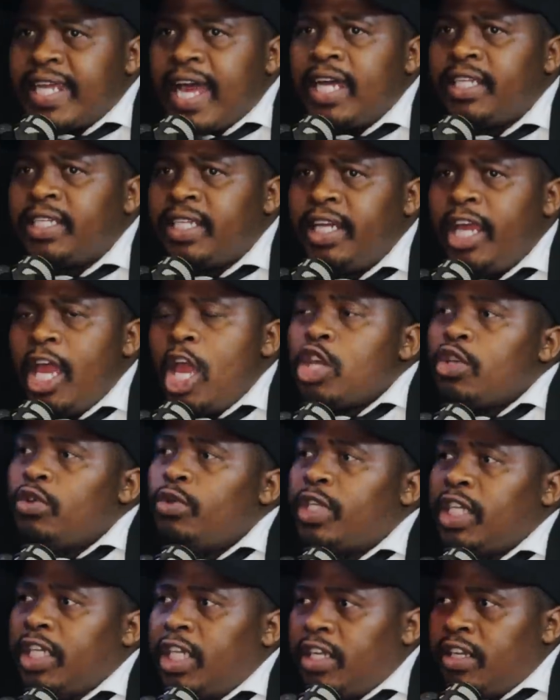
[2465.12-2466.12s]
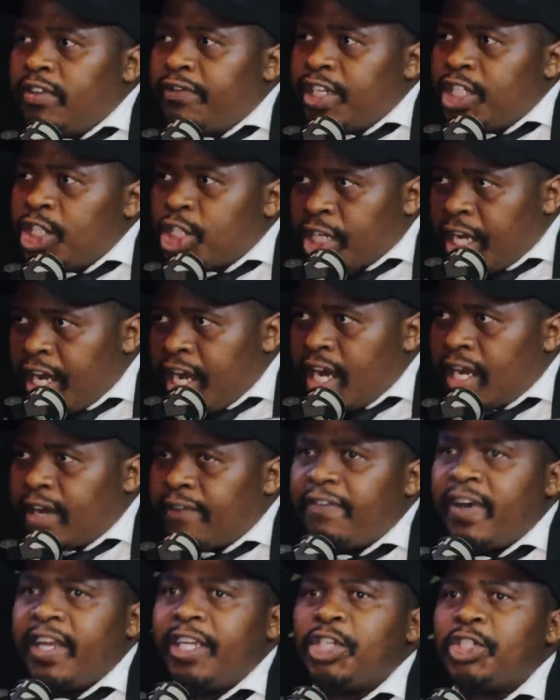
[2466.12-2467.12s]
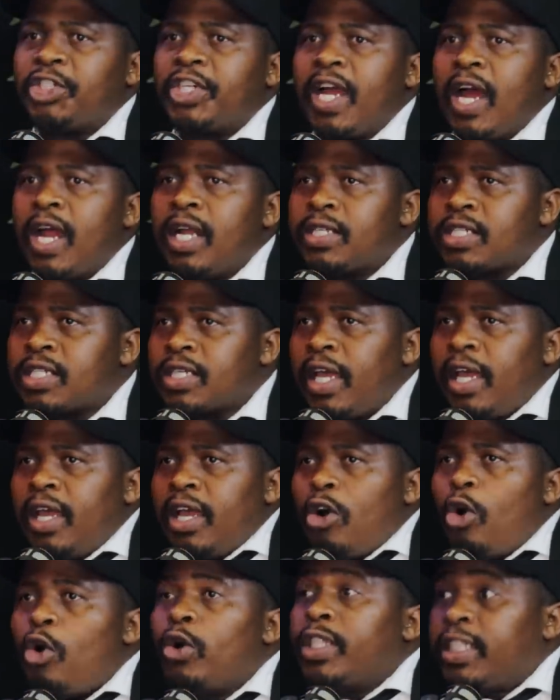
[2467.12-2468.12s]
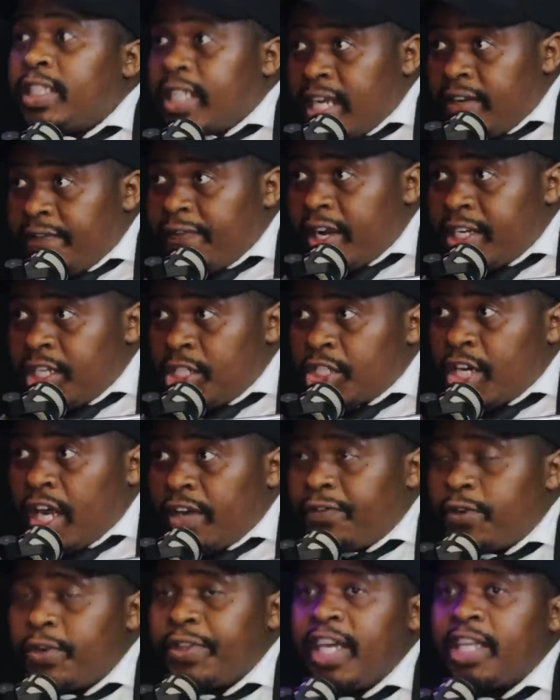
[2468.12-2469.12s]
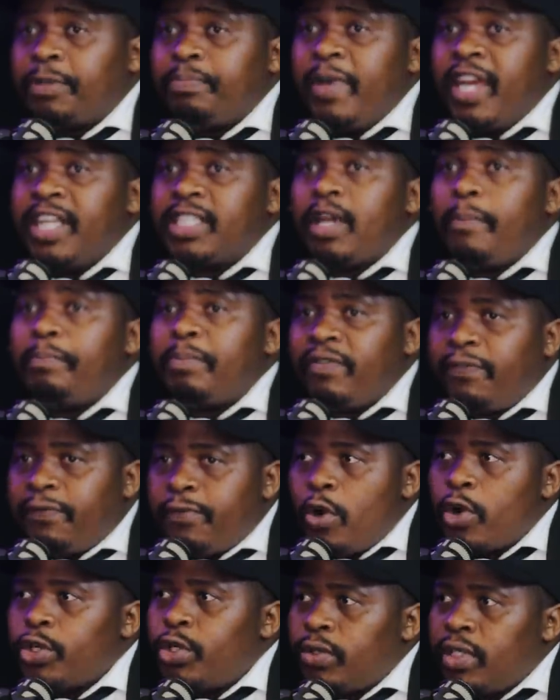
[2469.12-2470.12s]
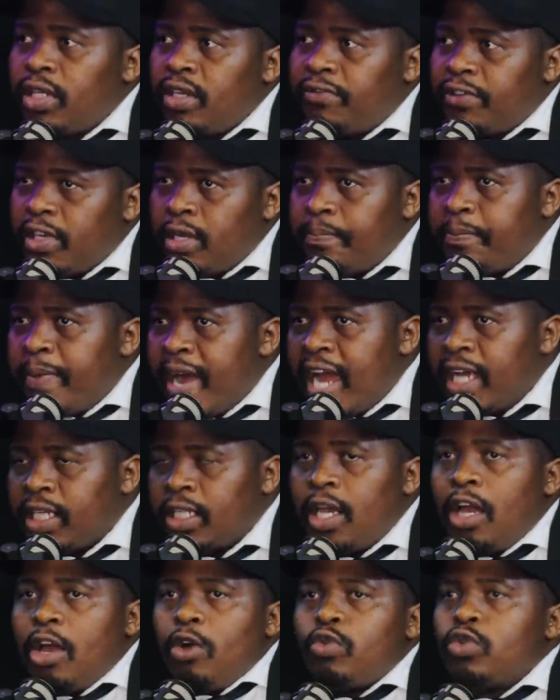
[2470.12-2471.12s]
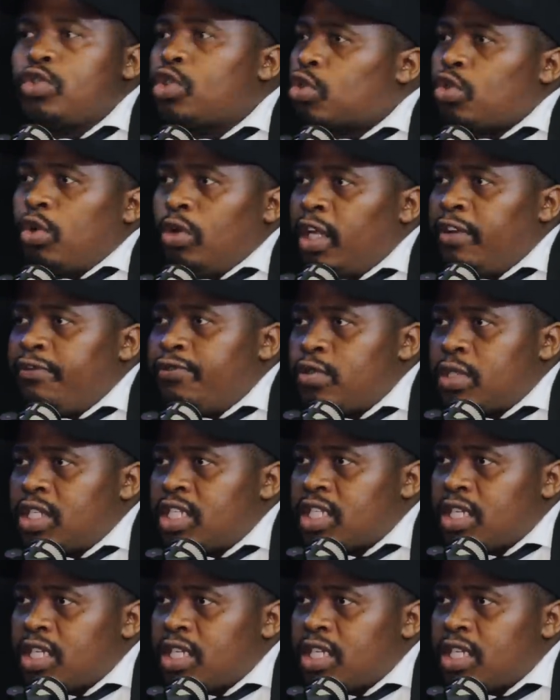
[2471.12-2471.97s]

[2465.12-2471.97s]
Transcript: study, you didn't even check financials, audited financial for that matter before you even buy. But uh,